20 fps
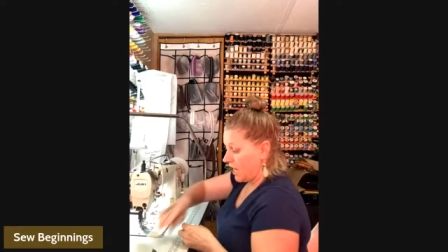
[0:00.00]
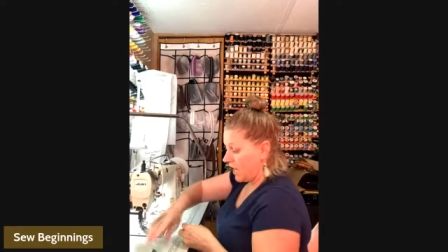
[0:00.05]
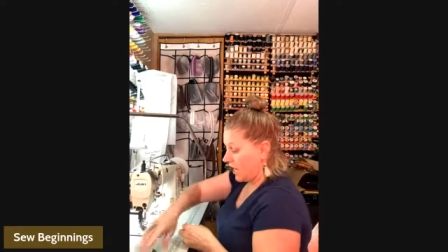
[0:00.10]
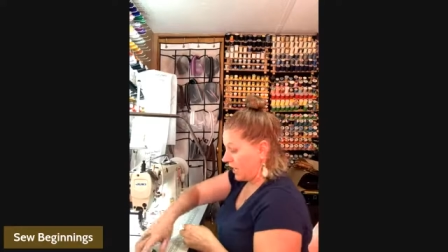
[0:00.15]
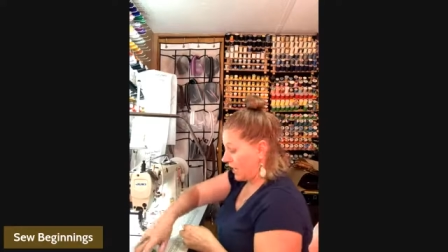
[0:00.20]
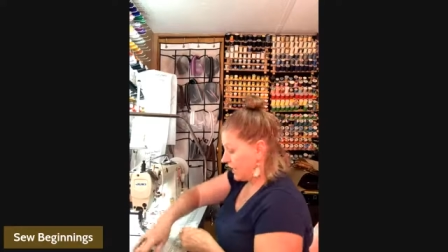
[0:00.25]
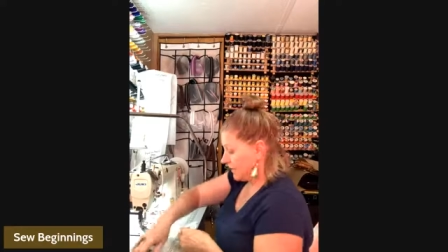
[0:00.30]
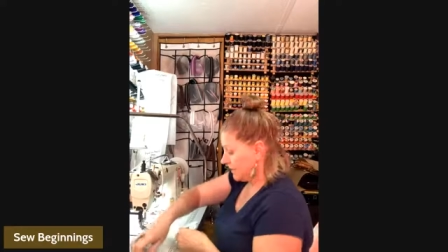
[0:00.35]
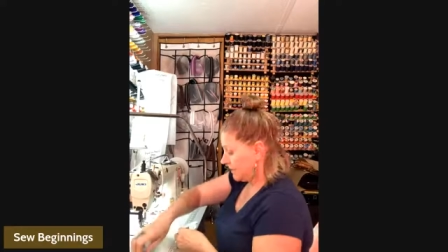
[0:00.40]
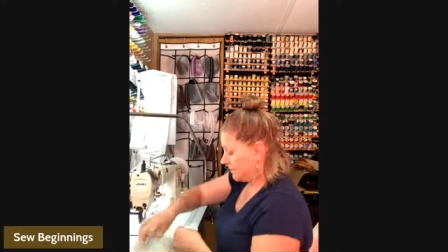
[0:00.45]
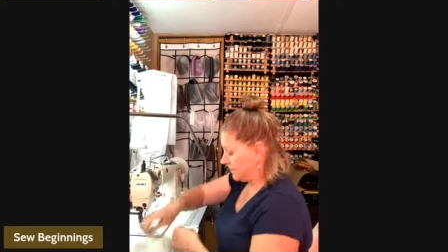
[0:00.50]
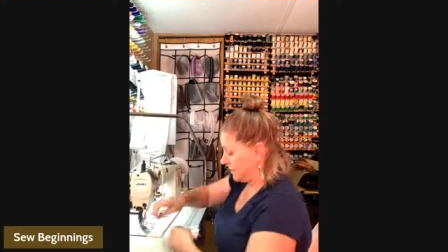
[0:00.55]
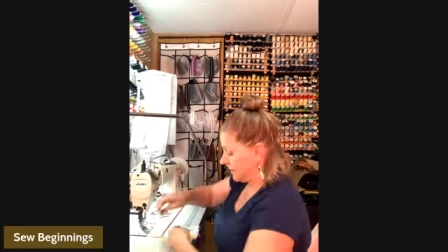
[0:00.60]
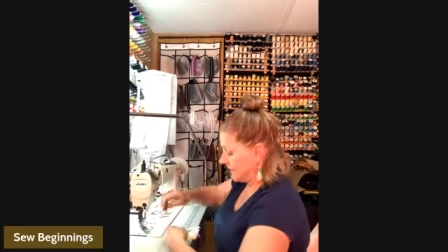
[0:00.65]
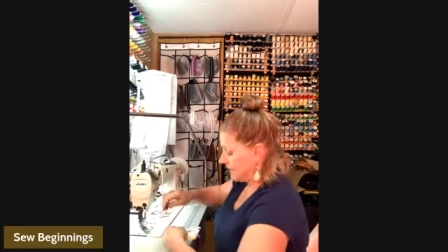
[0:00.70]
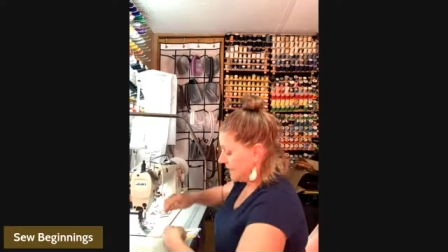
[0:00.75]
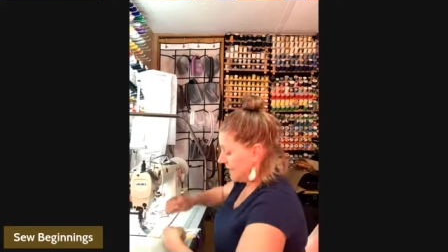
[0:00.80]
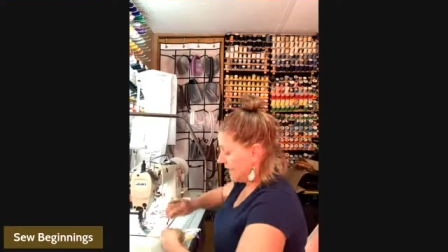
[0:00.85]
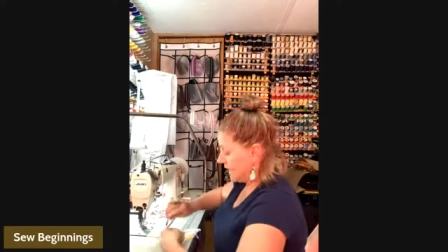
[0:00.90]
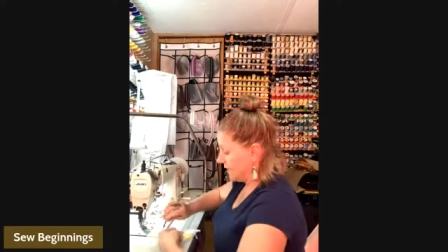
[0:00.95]
I got some
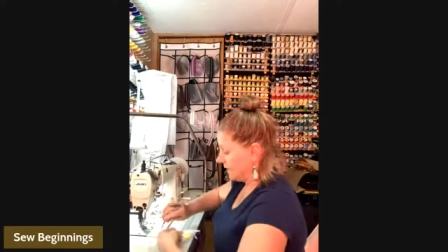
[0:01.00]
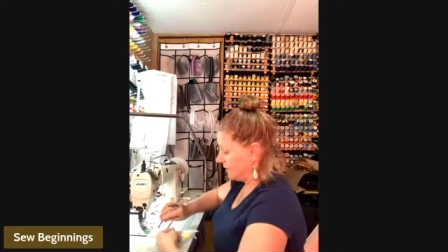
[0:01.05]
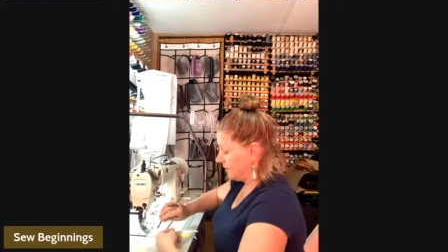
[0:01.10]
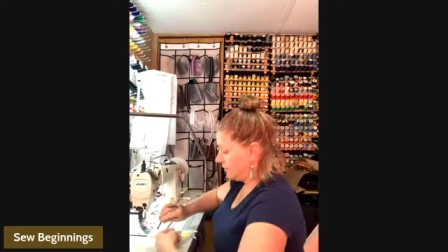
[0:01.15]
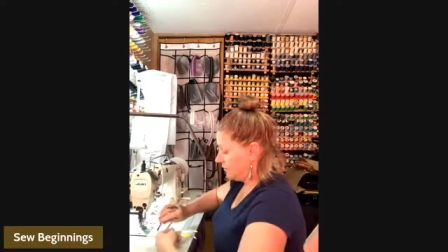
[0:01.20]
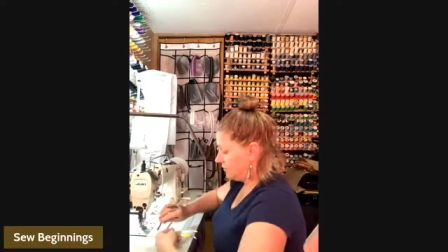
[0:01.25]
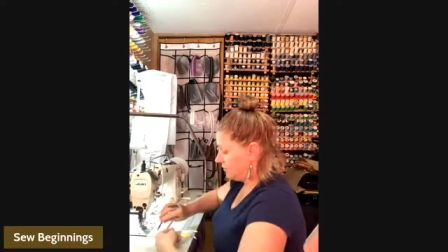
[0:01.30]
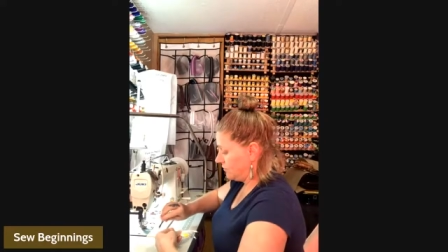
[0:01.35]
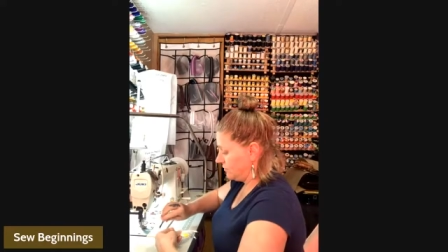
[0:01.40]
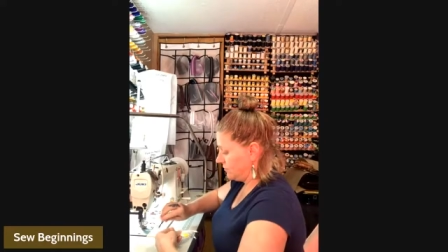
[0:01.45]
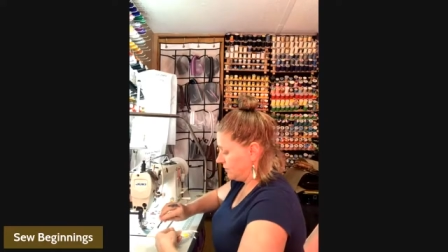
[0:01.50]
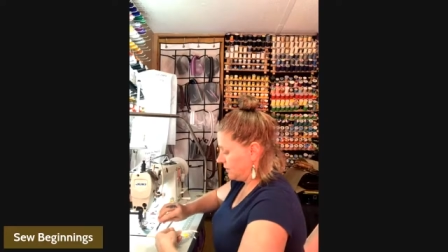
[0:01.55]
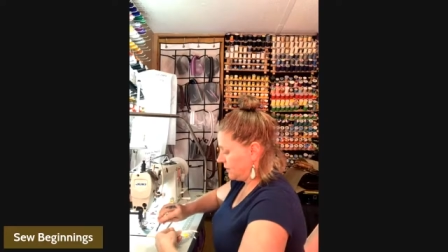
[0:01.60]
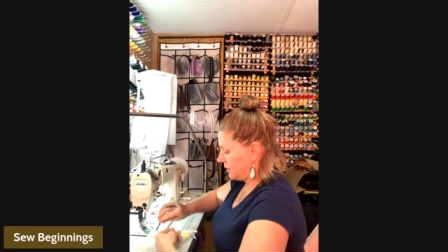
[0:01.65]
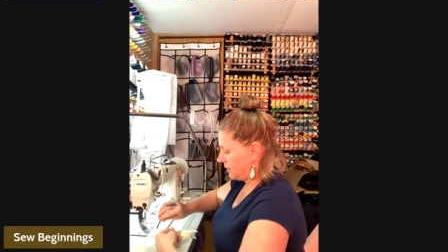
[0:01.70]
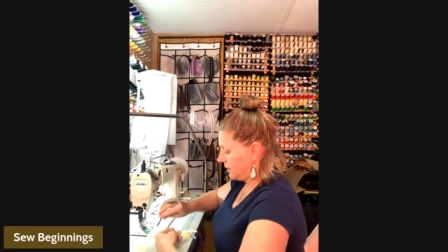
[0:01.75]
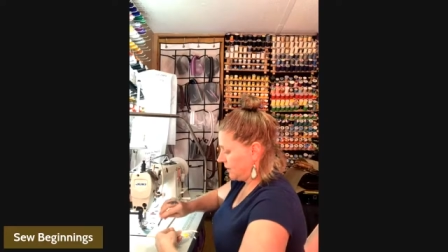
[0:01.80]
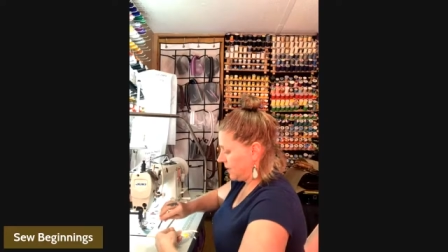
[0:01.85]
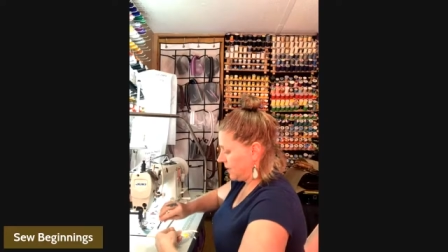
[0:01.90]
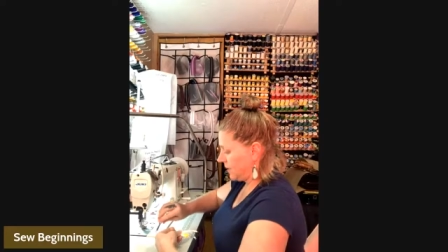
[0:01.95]
exciting news
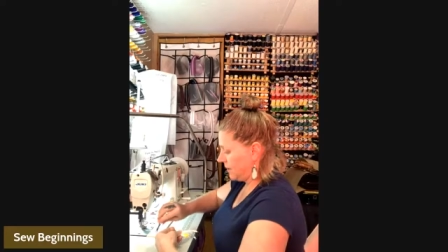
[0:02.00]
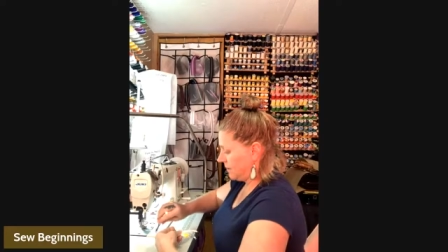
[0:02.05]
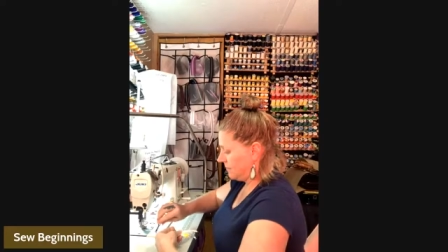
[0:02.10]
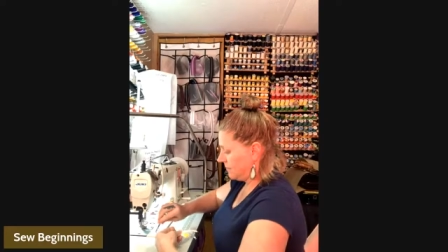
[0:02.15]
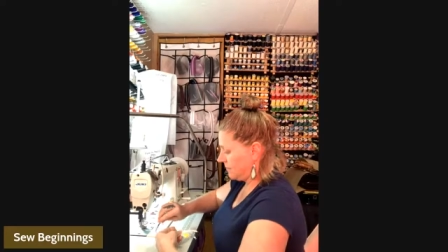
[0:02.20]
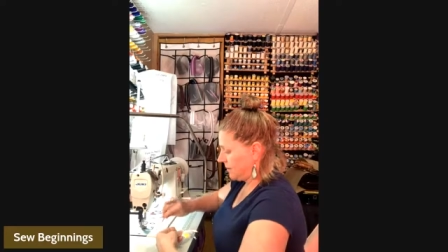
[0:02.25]
today.